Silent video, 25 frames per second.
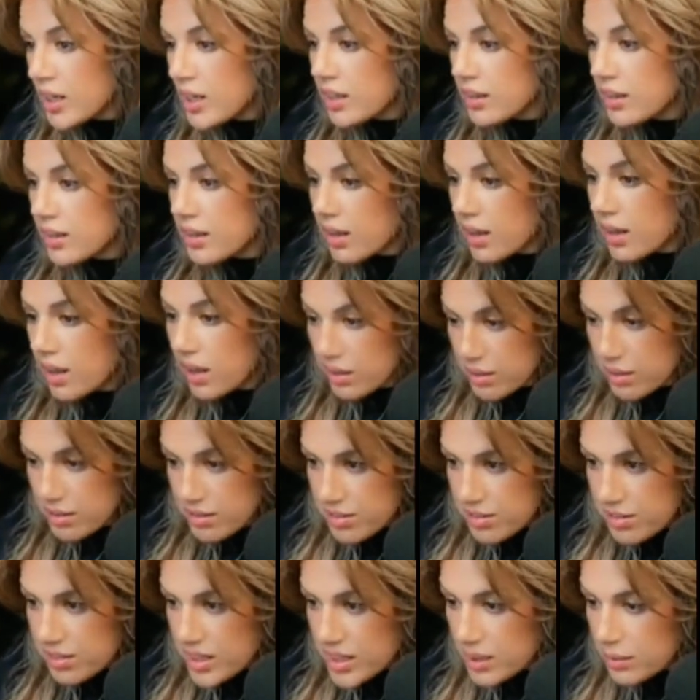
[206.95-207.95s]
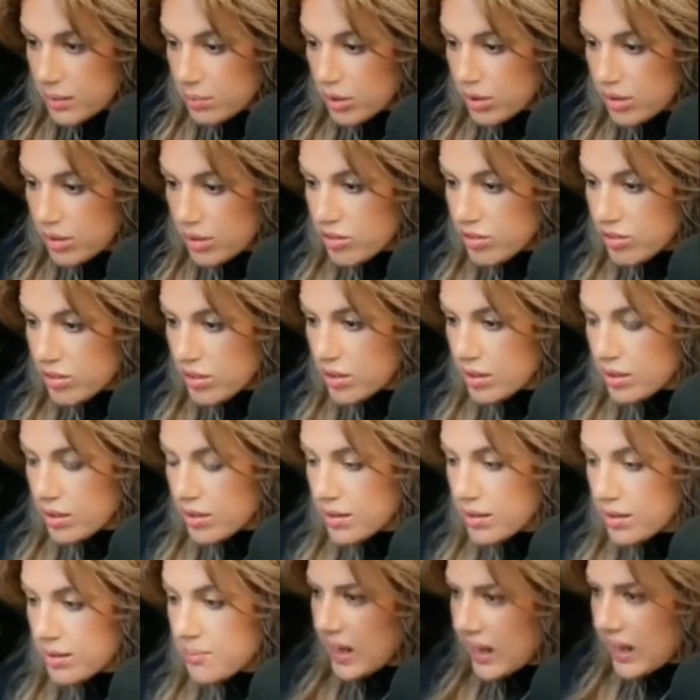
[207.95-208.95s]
The color scheme looks good.